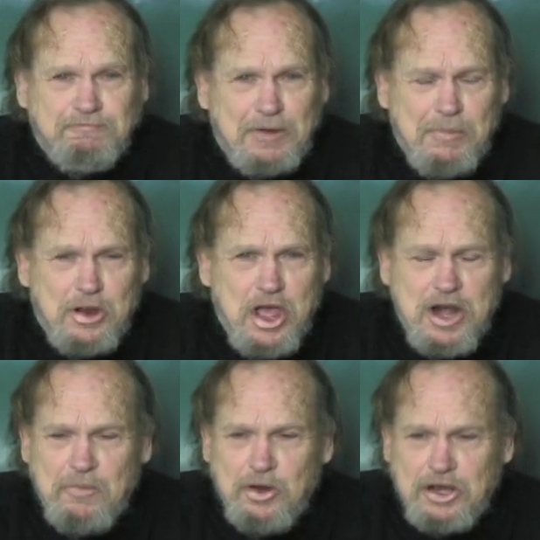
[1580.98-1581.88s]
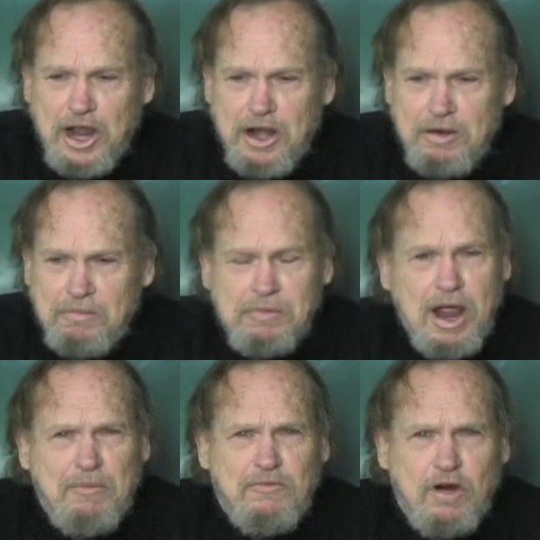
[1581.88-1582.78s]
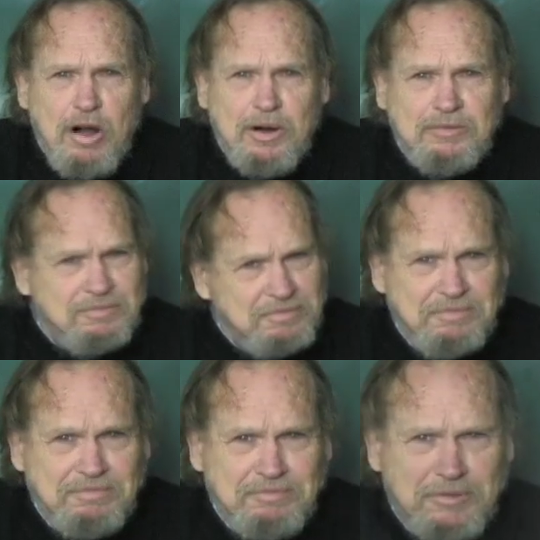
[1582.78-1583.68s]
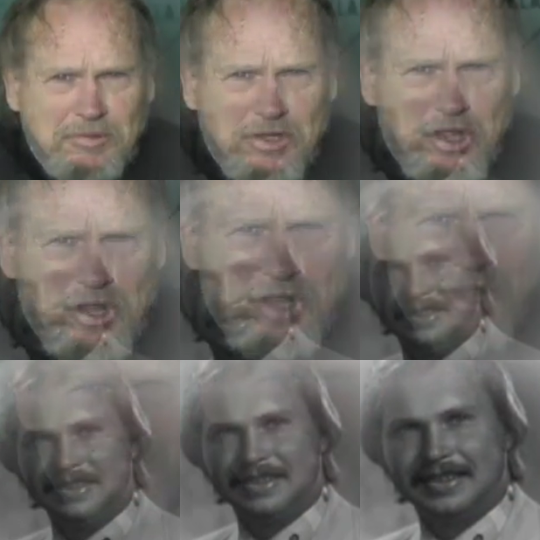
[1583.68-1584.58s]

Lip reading: I'm done, I'm retired, I'm a farmer. It was a good time.